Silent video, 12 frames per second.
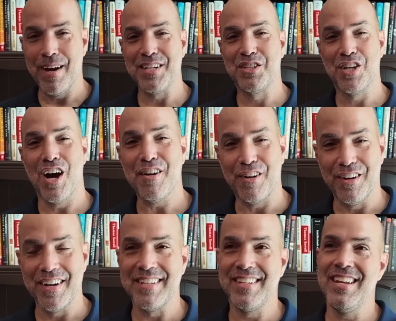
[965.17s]
my
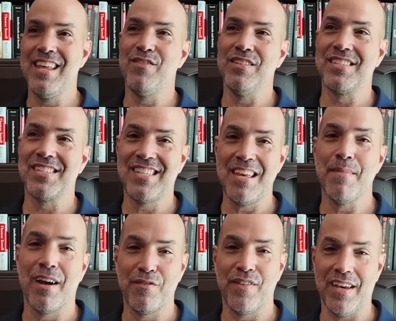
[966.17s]
daughter didn't even see
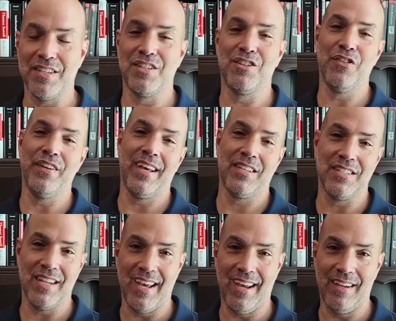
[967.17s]
my face until the next
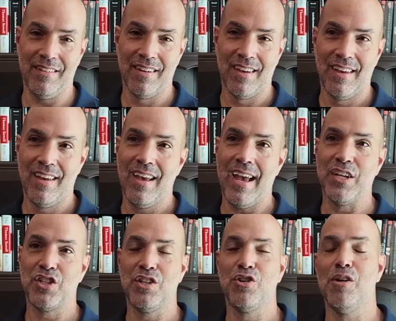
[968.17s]
day. And
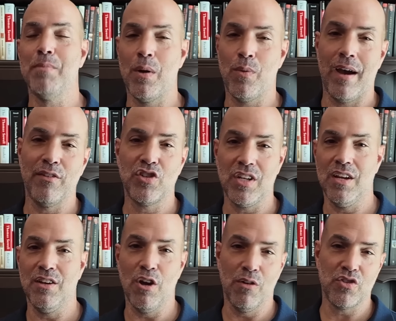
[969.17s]
she told my wife she
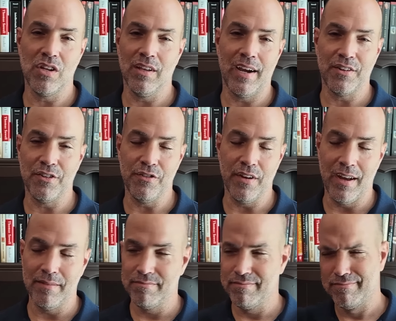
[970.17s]
didn't know if she liked it or not.